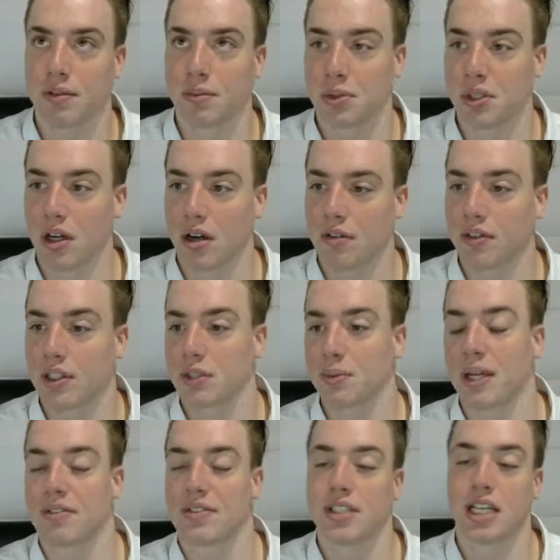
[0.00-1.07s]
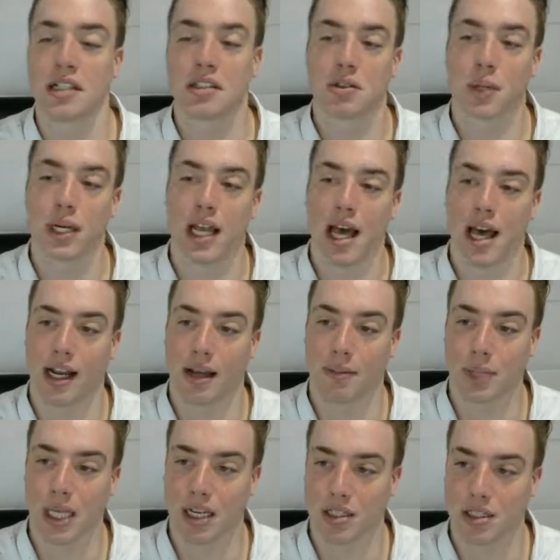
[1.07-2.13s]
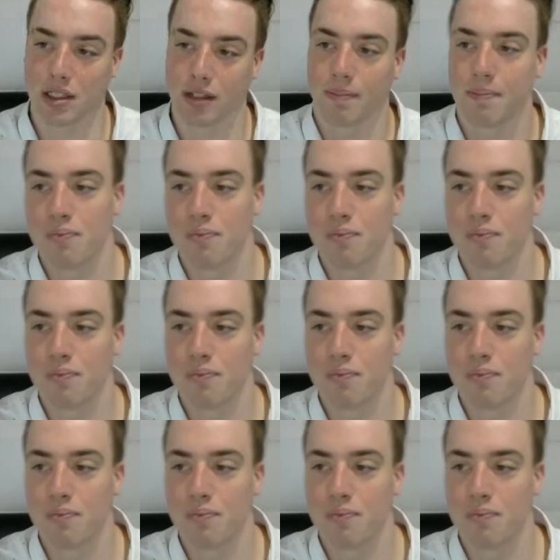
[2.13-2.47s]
So first we have sensory adaptation,